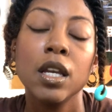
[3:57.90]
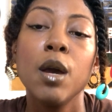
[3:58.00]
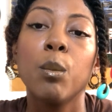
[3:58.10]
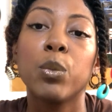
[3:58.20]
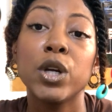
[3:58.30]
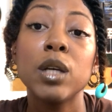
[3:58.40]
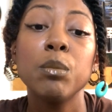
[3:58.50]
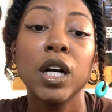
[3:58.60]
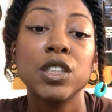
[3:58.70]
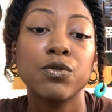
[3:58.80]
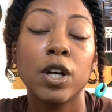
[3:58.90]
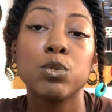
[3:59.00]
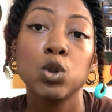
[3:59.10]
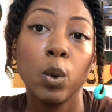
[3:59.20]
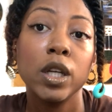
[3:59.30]
pretty much from
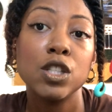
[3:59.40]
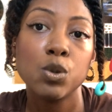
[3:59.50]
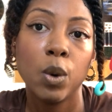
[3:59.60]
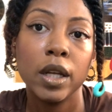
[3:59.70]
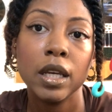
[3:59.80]
2020.